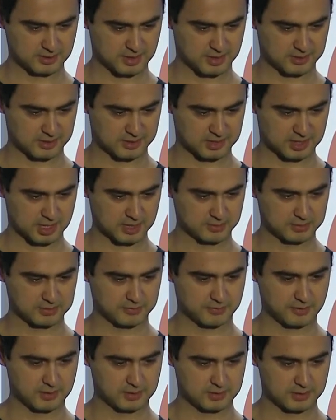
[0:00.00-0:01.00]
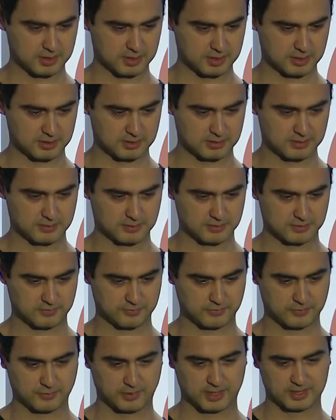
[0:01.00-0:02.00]
under scripts folder,
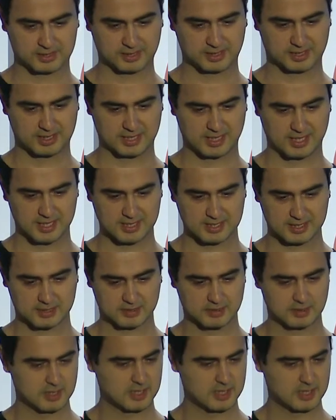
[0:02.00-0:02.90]
wait EKS.